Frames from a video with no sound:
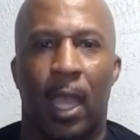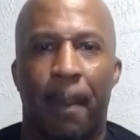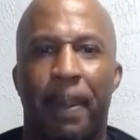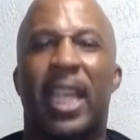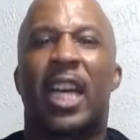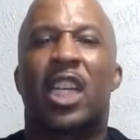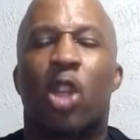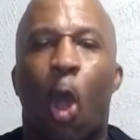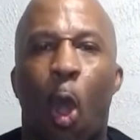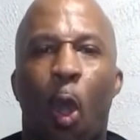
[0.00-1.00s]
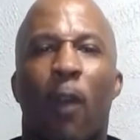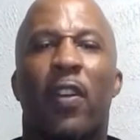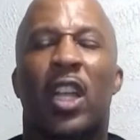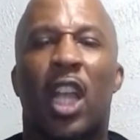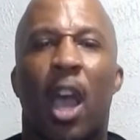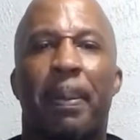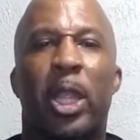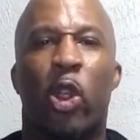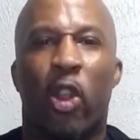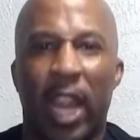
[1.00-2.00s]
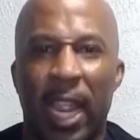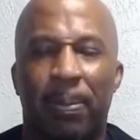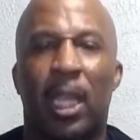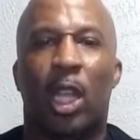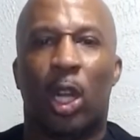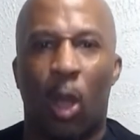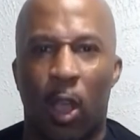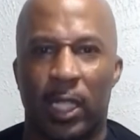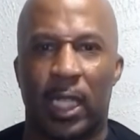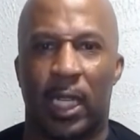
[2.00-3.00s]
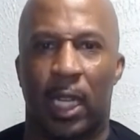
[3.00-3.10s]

because overcoming your empty closet